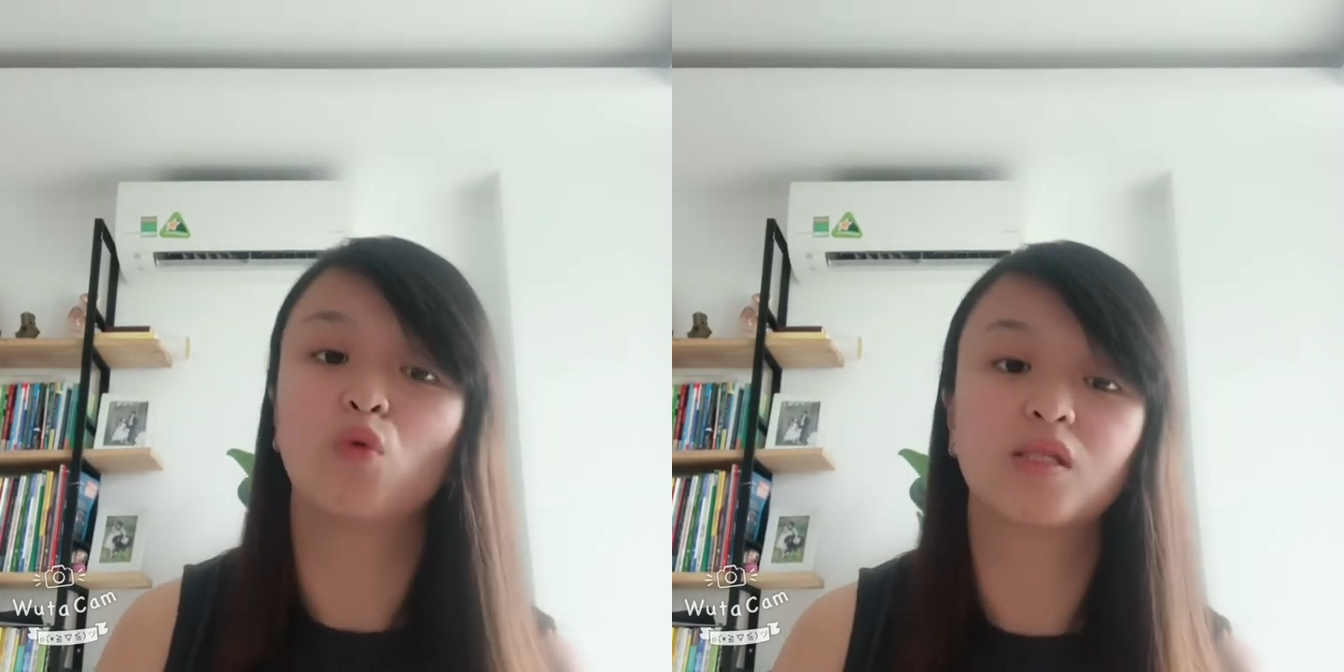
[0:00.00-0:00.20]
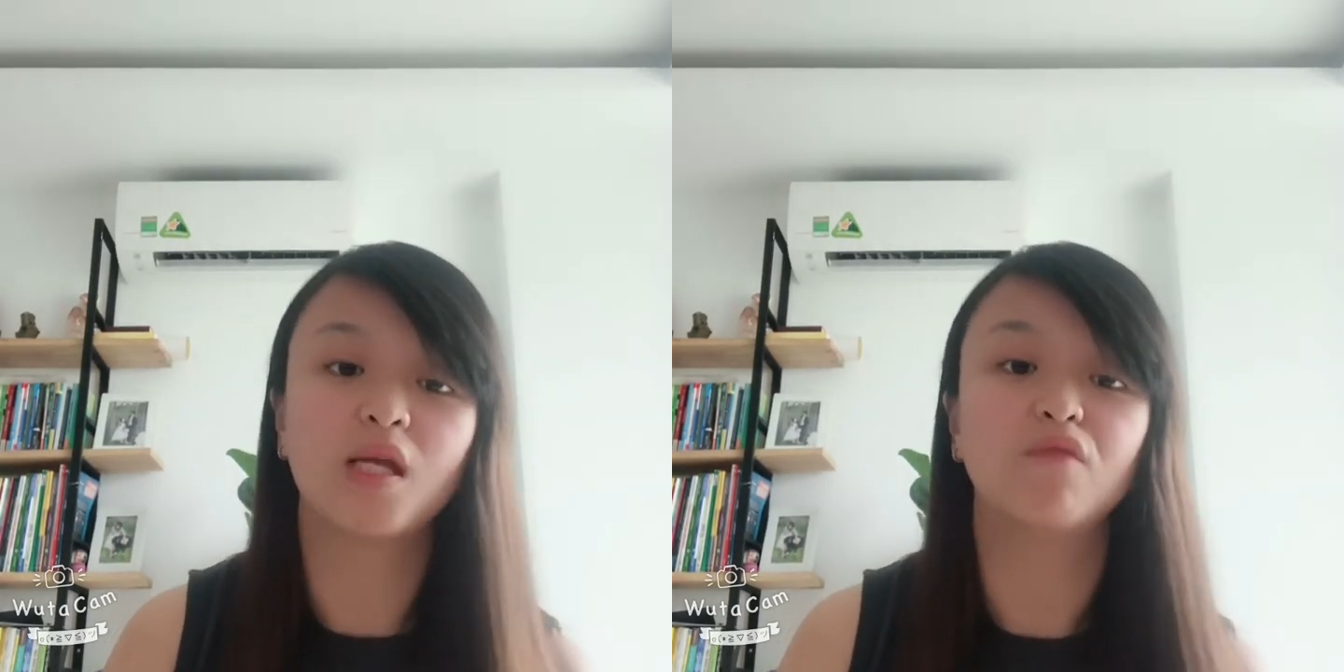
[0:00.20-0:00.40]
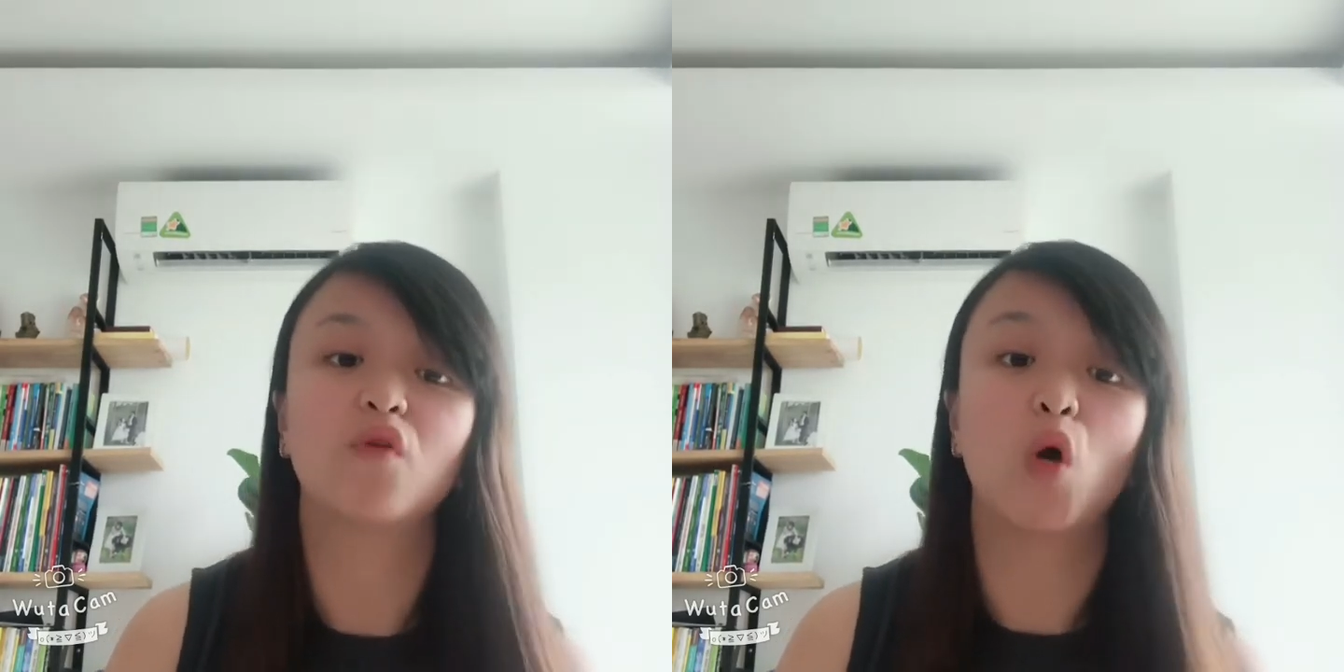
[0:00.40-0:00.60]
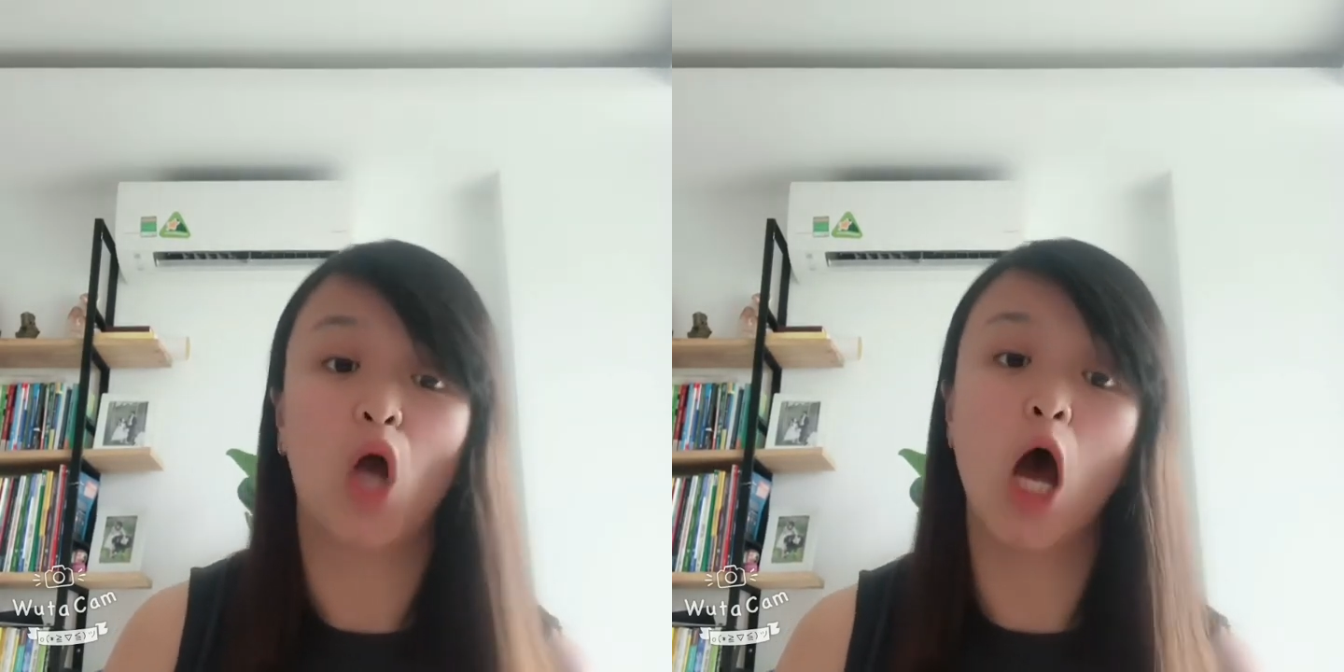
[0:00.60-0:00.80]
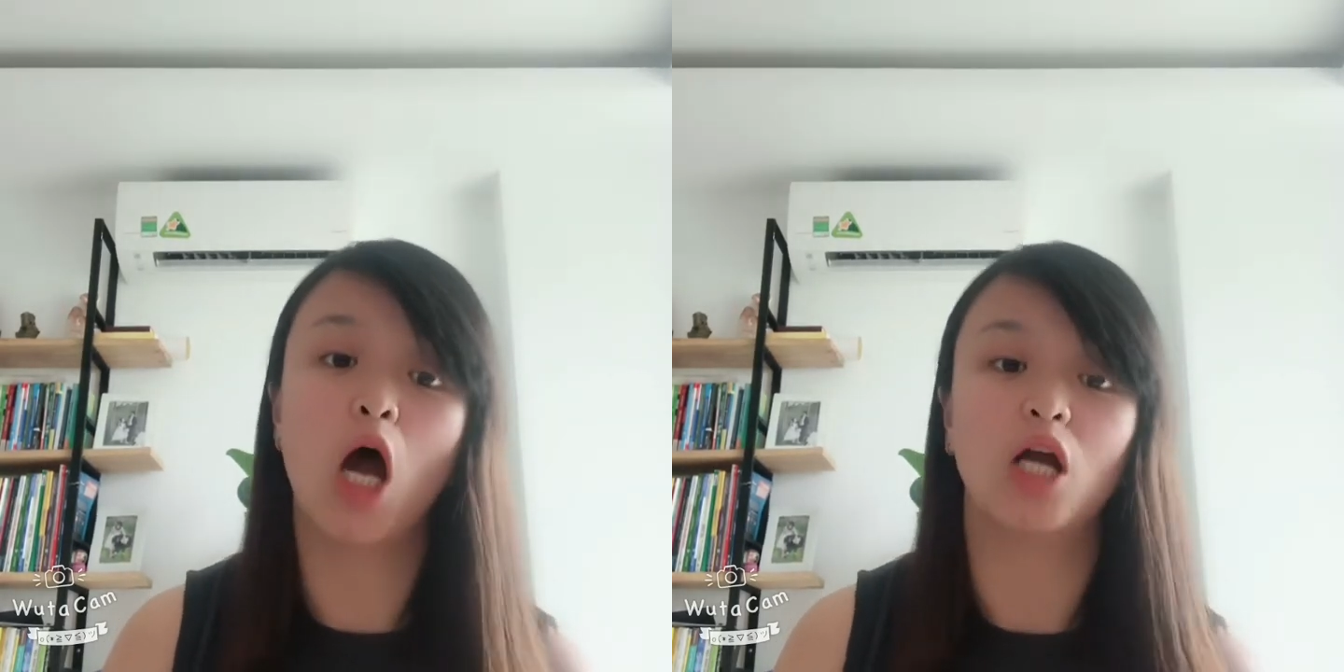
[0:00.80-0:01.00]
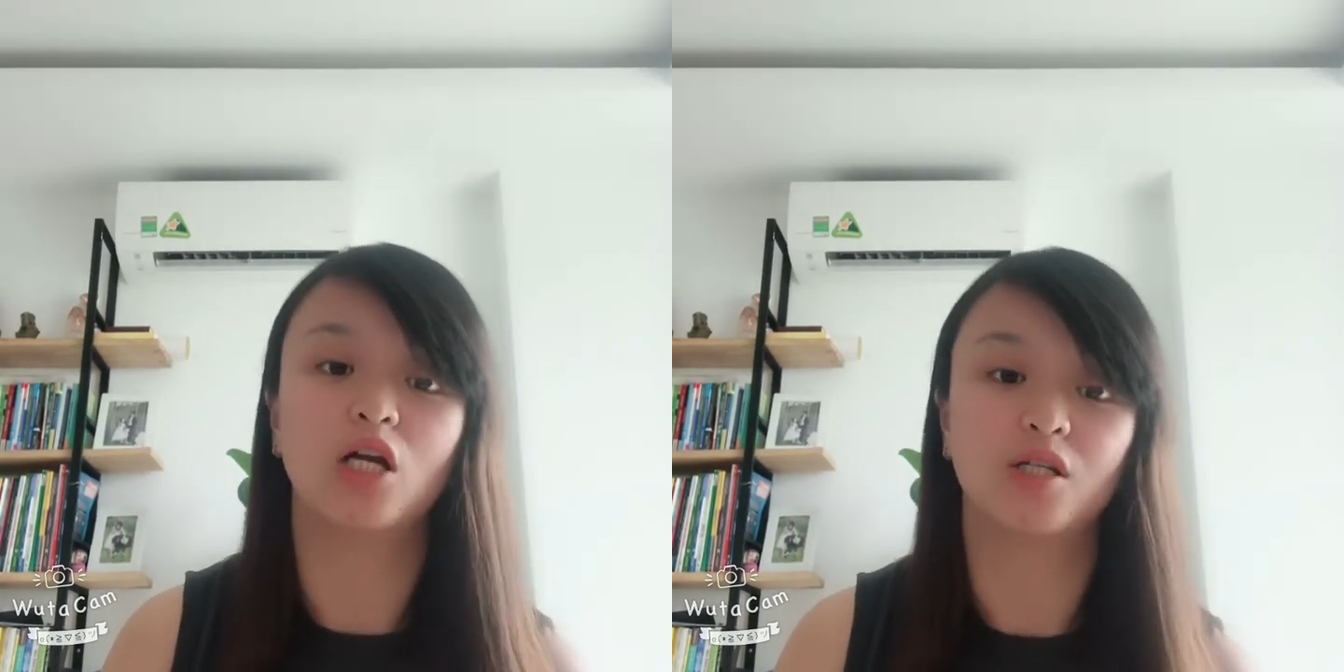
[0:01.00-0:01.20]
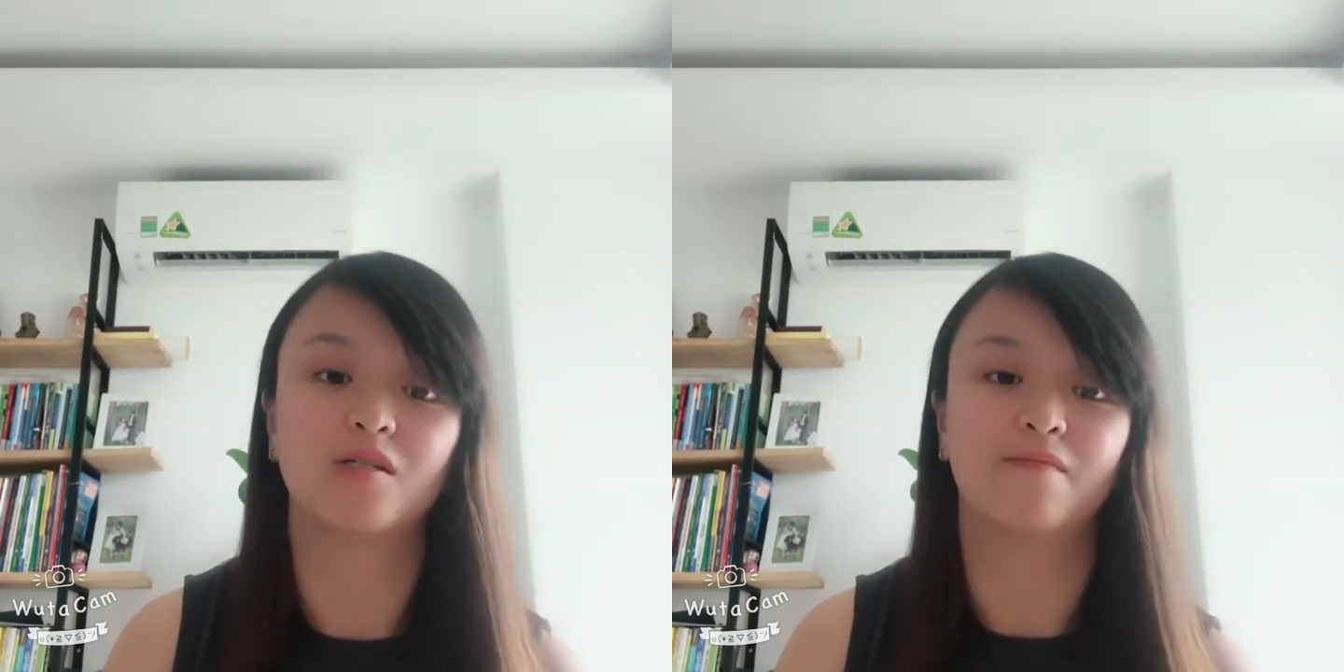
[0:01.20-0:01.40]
receive your card.